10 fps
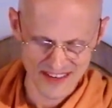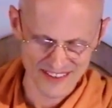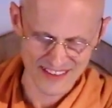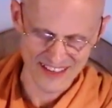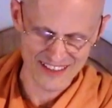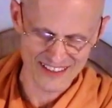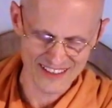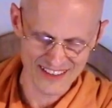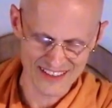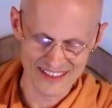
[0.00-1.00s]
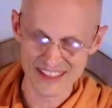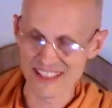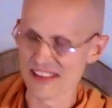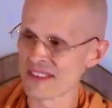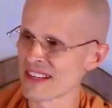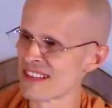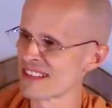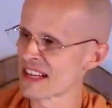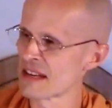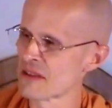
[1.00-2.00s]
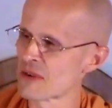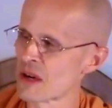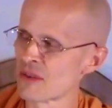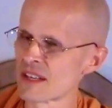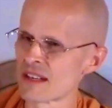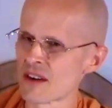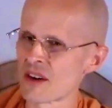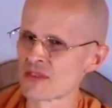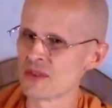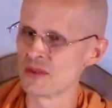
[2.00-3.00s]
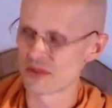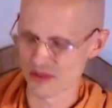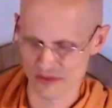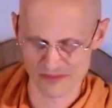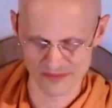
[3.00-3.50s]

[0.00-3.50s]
said, Narendra is again involved in a lawsuit.